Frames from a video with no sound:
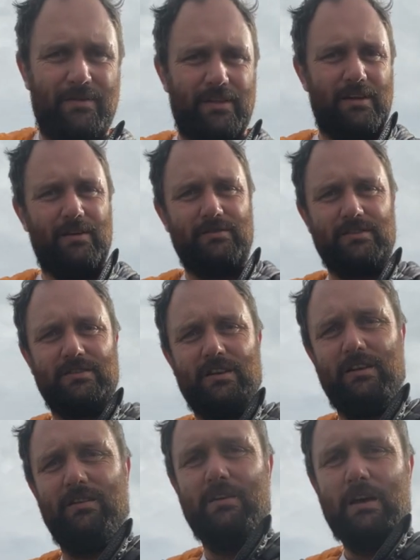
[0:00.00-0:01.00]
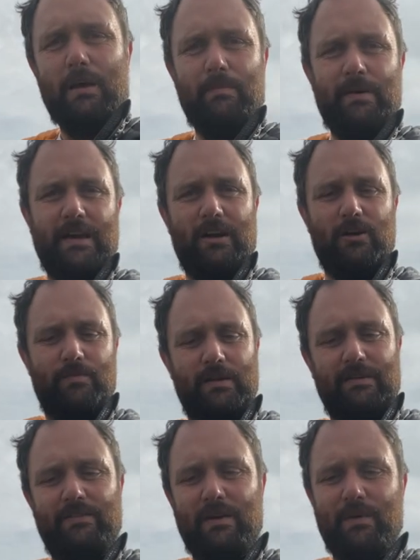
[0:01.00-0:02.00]
out they're not just going to ping
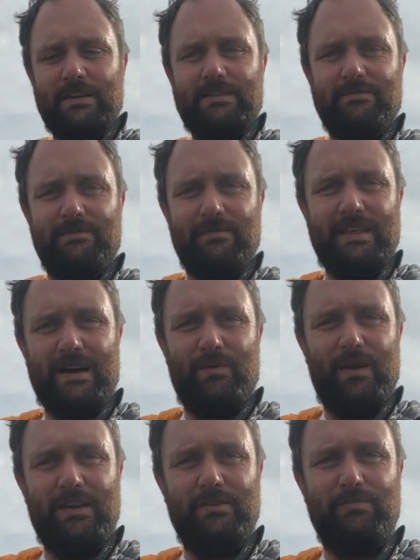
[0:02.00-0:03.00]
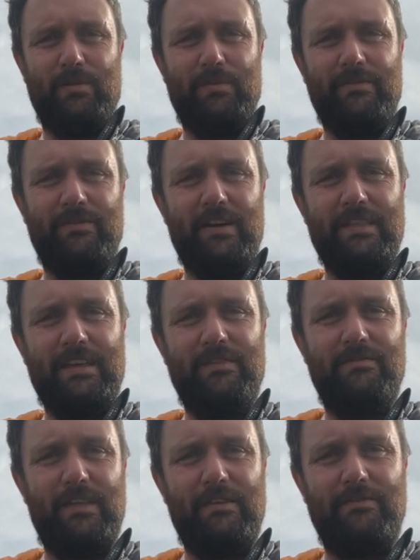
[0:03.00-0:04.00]
open if they went in from that way you'd probably find they'd,
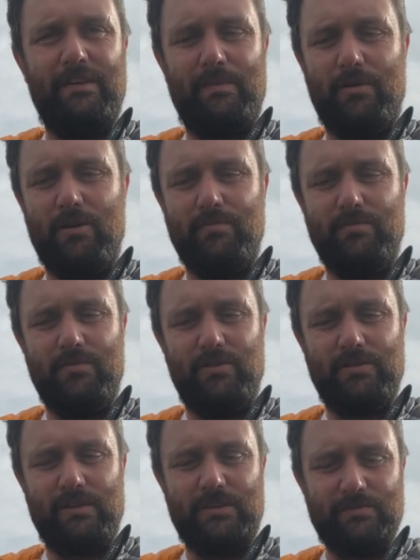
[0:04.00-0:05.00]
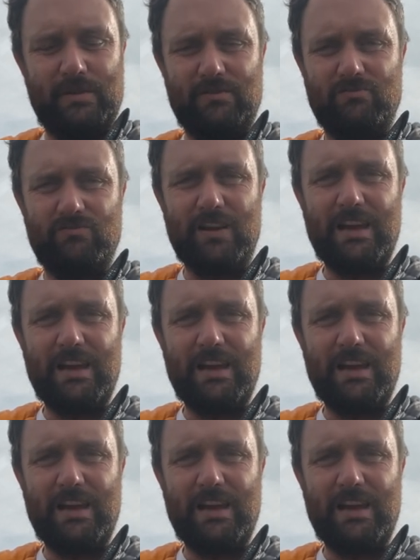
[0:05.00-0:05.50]
they'd flip open more so it's been